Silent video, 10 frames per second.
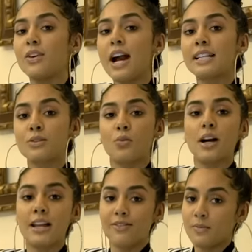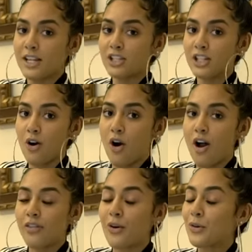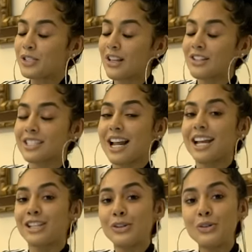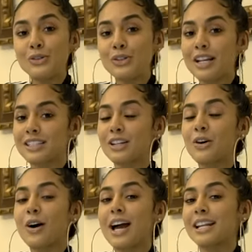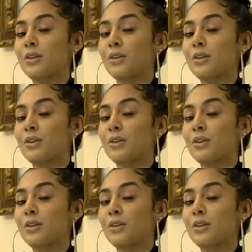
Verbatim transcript: If you guys want information on the wholesalers that I use, you guys can go